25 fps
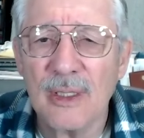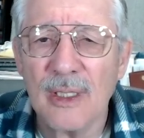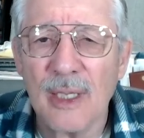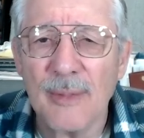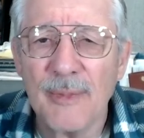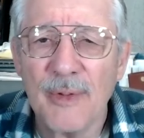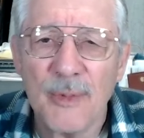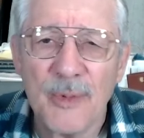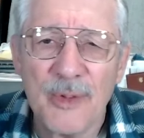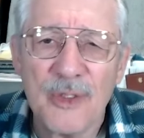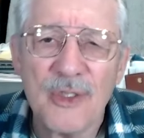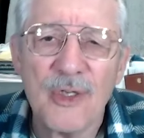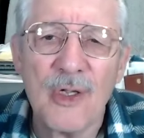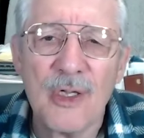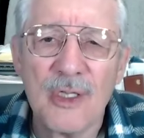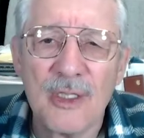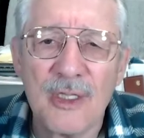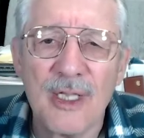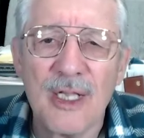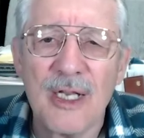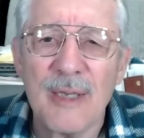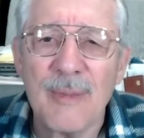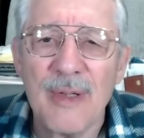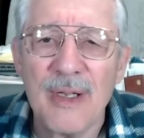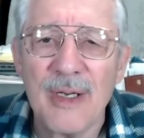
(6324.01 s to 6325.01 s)
I mean, we talked
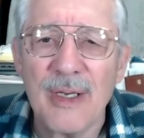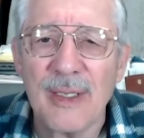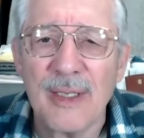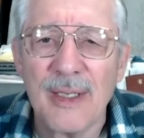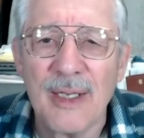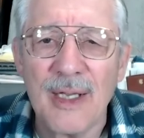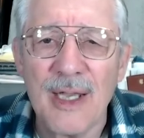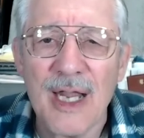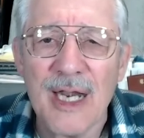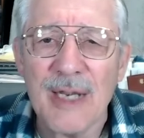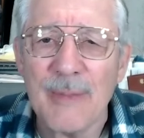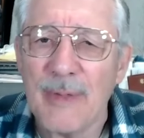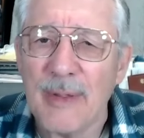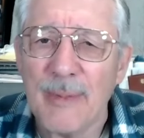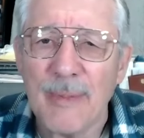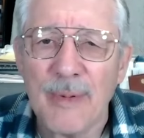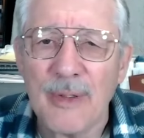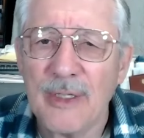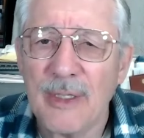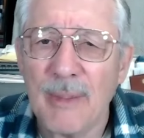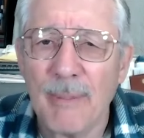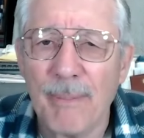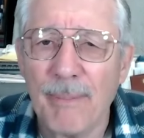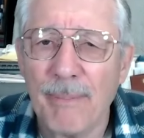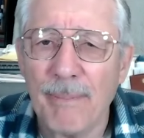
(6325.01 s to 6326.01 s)
a lot about economy,
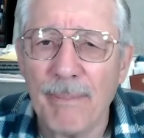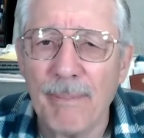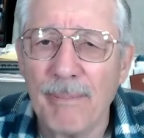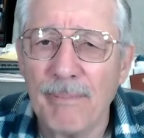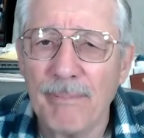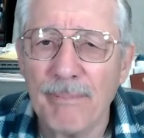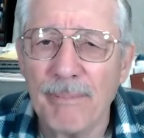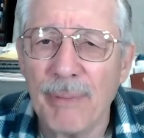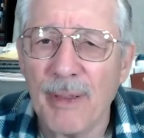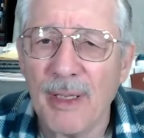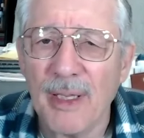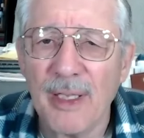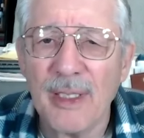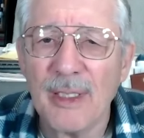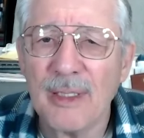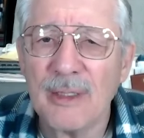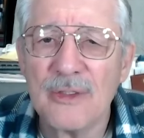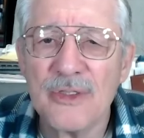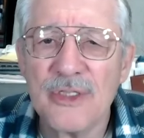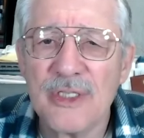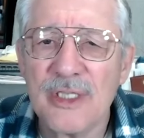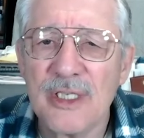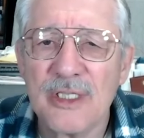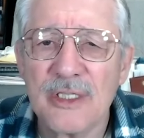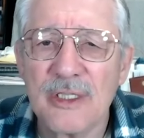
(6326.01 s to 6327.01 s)
but the
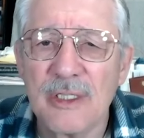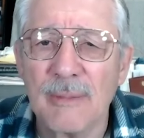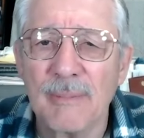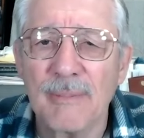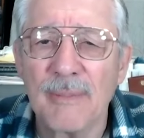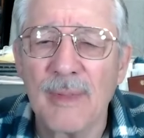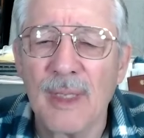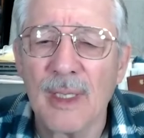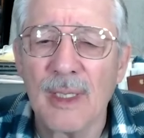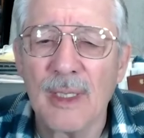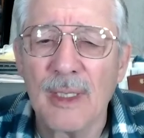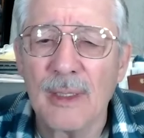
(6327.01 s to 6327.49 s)
political system,